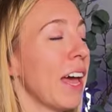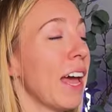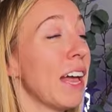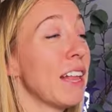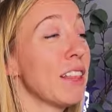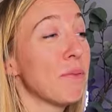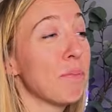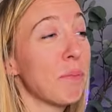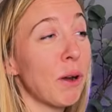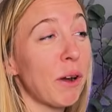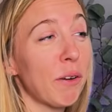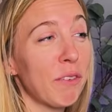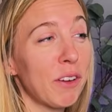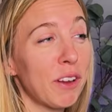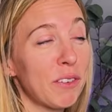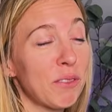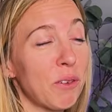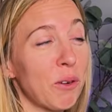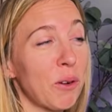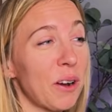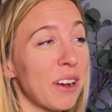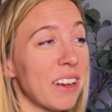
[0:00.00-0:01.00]
It's
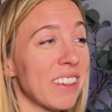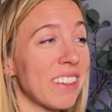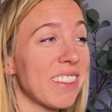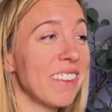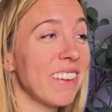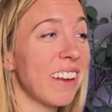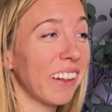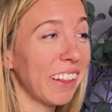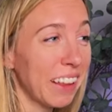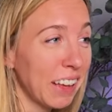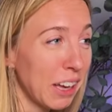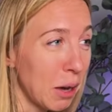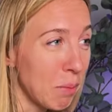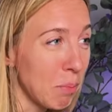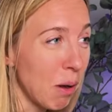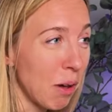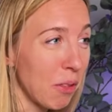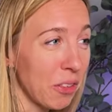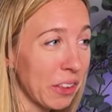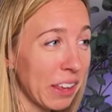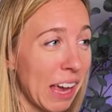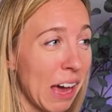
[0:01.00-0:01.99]
perfect for snuggling up
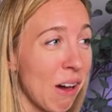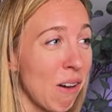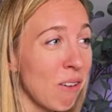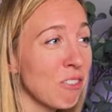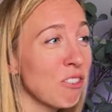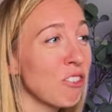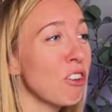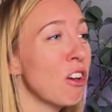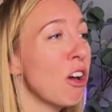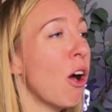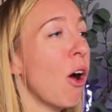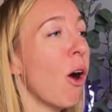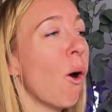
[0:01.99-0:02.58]
on the couch